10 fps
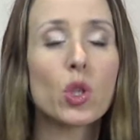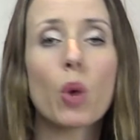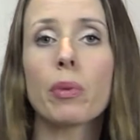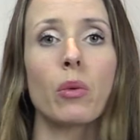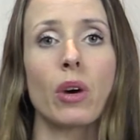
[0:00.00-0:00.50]

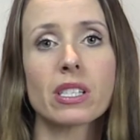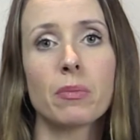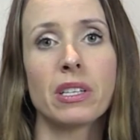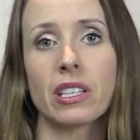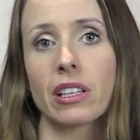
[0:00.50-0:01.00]
Nobody wants
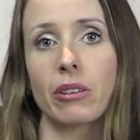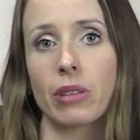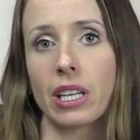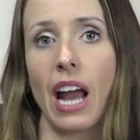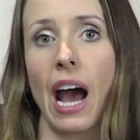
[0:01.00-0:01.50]
to be dealing
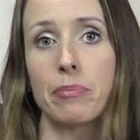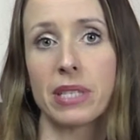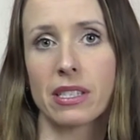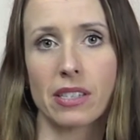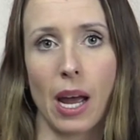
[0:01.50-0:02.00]
with it at
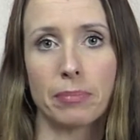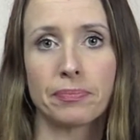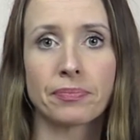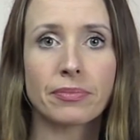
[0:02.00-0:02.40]
busy time.